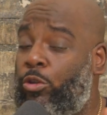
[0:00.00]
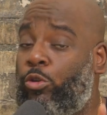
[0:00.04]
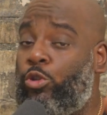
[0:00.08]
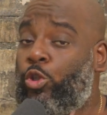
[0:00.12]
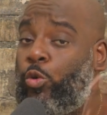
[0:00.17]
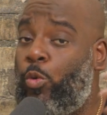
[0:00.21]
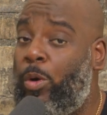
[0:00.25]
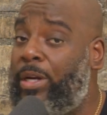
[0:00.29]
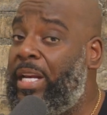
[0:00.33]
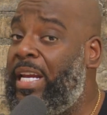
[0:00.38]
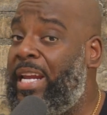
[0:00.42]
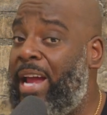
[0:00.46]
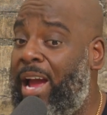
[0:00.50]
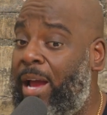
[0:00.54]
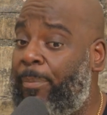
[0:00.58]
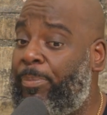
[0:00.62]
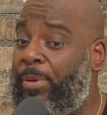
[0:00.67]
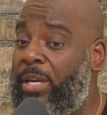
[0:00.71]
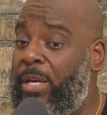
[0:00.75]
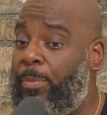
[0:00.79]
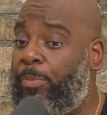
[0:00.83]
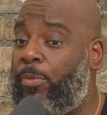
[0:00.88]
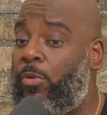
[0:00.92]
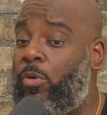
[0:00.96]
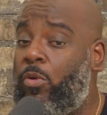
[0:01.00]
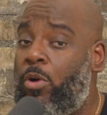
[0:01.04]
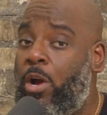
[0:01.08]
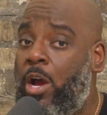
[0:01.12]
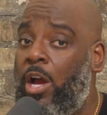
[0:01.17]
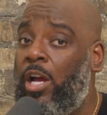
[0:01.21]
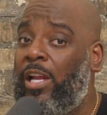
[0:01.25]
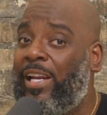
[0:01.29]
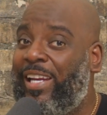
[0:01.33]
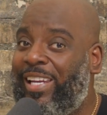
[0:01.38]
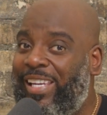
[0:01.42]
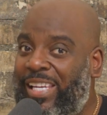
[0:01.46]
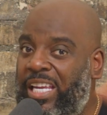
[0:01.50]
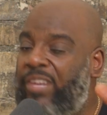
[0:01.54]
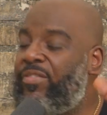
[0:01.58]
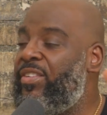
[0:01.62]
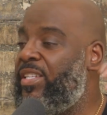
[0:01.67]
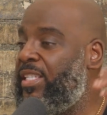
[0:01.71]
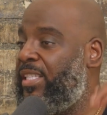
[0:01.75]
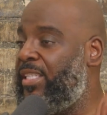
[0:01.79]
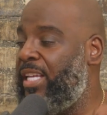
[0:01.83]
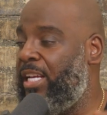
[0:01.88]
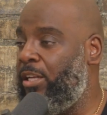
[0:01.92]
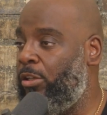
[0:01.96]
So 29 people
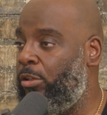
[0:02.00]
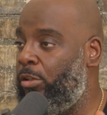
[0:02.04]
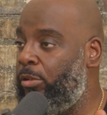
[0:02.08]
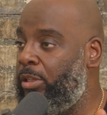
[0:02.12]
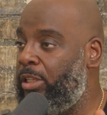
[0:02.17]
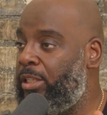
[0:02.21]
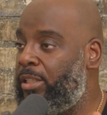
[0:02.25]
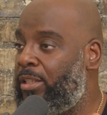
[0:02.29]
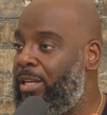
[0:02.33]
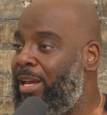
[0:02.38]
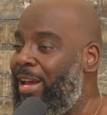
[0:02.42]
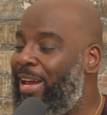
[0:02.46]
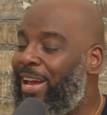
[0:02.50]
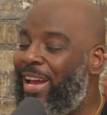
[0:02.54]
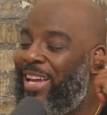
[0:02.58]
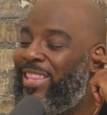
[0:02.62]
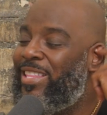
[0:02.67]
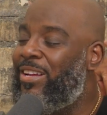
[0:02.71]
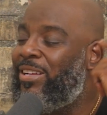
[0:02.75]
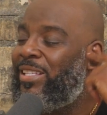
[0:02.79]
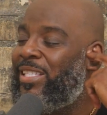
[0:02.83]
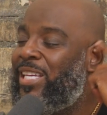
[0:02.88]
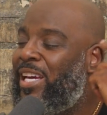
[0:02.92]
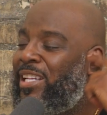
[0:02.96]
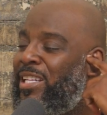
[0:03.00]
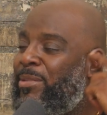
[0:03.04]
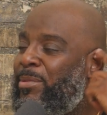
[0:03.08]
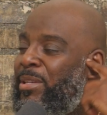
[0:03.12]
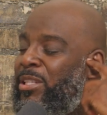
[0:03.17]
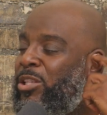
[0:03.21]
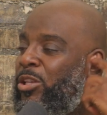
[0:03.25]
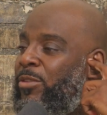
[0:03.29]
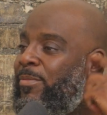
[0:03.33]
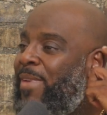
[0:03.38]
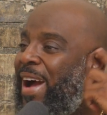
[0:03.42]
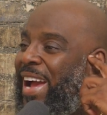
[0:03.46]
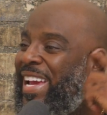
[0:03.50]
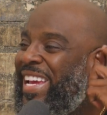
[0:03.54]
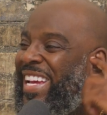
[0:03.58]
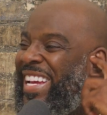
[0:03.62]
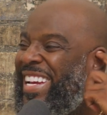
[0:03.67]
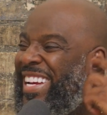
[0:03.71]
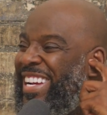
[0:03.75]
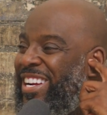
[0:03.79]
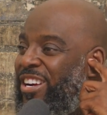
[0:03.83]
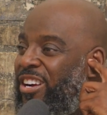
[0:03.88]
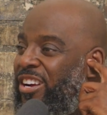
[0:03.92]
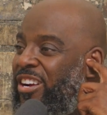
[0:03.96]
live in St. Louis and they're telling me to my
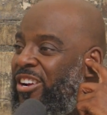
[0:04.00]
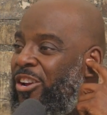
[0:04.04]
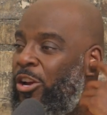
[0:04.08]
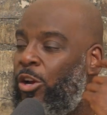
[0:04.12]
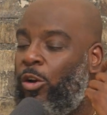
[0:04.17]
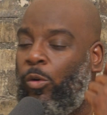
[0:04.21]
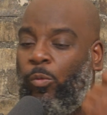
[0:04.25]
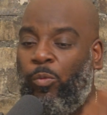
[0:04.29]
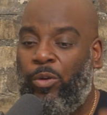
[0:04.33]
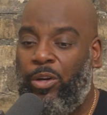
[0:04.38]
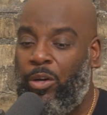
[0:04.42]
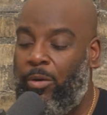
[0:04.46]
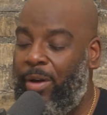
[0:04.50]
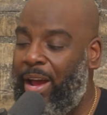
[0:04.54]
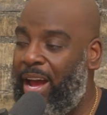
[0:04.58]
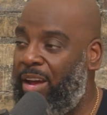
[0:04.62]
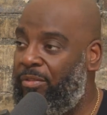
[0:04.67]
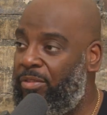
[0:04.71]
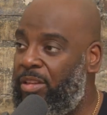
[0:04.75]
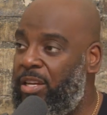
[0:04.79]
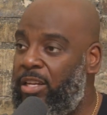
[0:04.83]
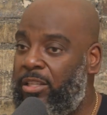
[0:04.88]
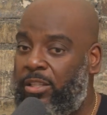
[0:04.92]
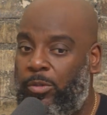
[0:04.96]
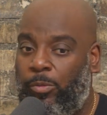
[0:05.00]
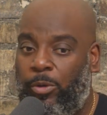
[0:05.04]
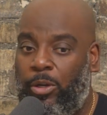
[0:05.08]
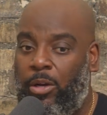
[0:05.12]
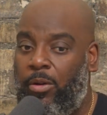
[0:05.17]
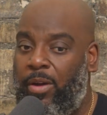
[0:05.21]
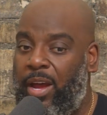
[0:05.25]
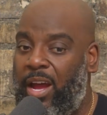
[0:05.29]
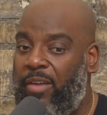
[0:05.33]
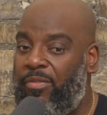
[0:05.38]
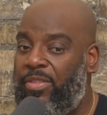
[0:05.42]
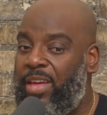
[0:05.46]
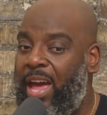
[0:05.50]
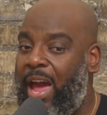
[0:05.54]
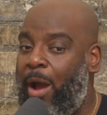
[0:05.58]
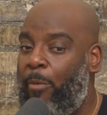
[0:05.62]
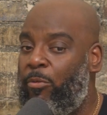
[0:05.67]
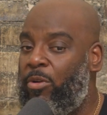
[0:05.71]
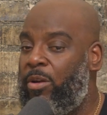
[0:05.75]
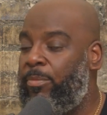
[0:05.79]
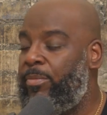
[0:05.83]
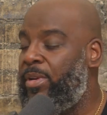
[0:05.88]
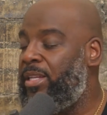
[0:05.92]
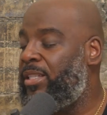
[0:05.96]
ear, we don't have this, we don't have
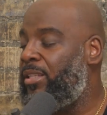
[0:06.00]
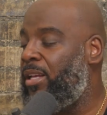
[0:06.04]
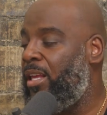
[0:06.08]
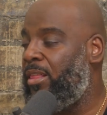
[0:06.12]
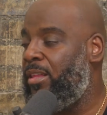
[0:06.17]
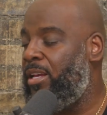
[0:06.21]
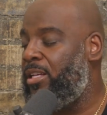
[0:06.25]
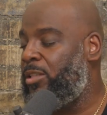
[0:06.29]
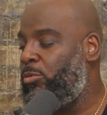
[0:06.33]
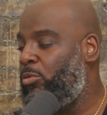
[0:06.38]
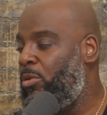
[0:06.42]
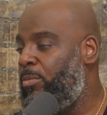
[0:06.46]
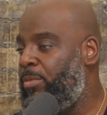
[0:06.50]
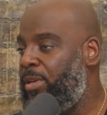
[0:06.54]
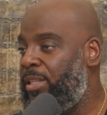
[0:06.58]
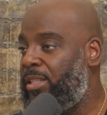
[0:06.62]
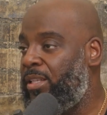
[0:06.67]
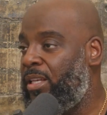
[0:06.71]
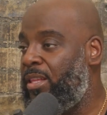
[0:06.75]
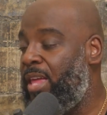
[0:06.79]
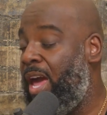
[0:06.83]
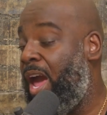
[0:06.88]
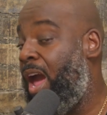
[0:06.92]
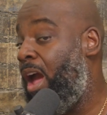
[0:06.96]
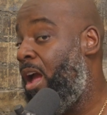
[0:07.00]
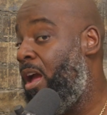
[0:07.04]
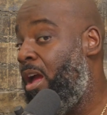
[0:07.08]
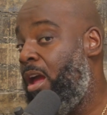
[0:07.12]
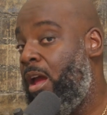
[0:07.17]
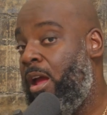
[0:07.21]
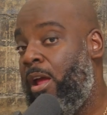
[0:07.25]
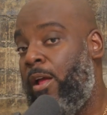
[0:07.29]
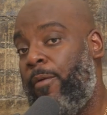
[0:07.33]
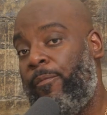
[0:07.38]
that, we're missing this, we're missing that.